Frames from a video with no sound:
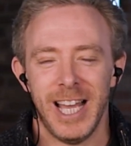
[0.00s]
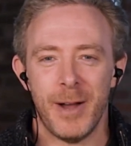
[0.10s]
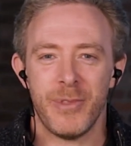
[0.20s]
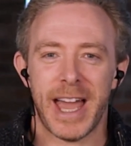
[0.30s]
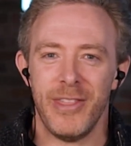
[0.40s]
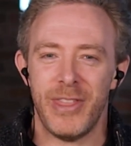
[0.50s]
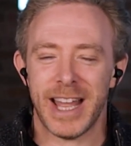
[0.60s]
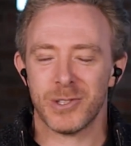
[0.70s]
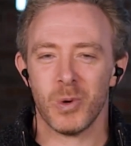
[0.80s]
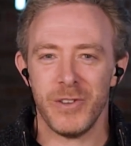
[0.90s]

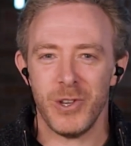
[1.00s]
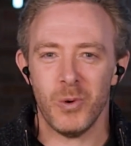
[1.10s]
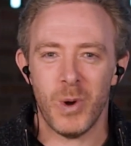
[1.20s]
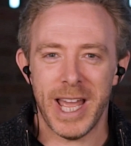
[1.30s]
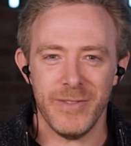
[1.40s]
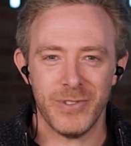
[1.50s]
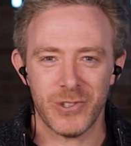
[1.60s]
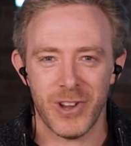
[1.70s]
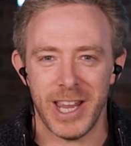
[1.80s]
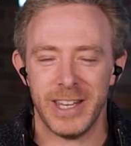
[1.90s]
That's one of your
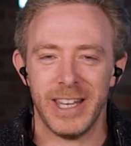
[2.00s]
waves, right?